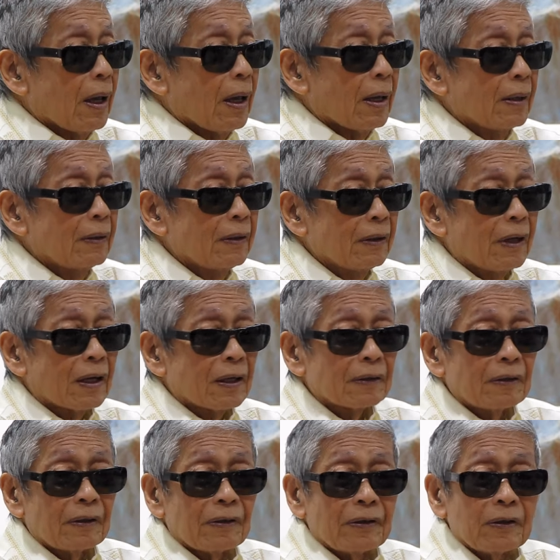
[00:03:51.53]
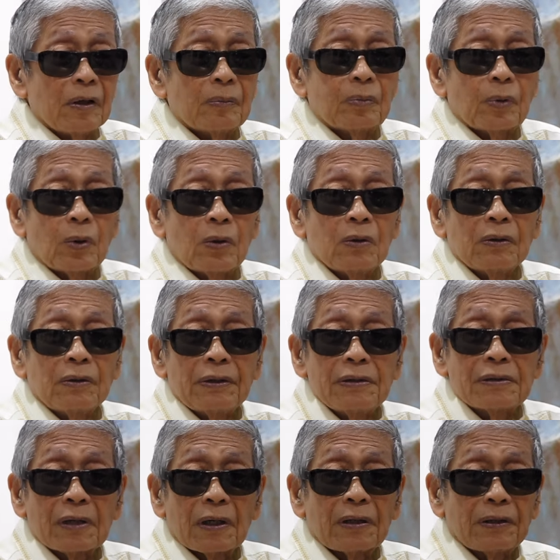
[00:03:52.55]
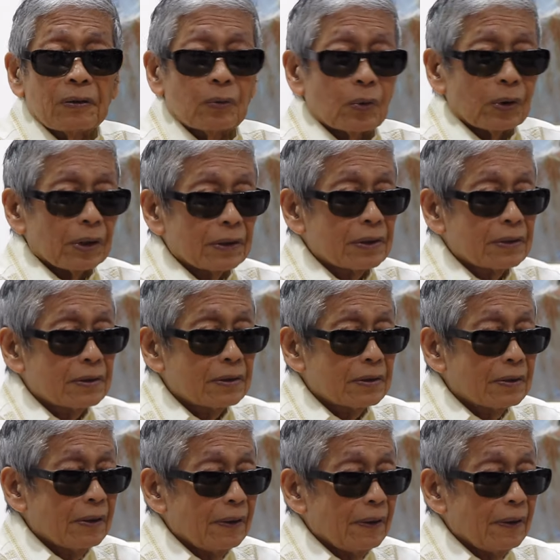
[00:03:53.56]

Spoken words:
and the gathering of all these artworks